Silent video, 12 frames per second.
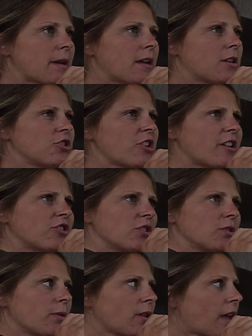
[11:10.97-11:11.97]
My
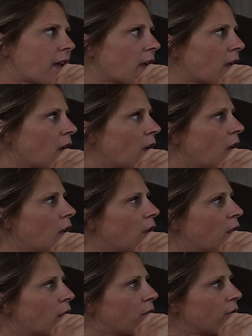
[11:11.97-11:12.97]
contractions were like
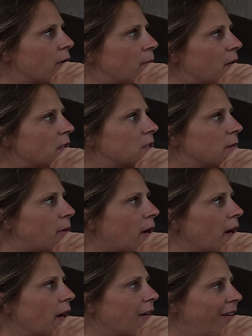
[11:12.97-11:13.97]
3 minutes apart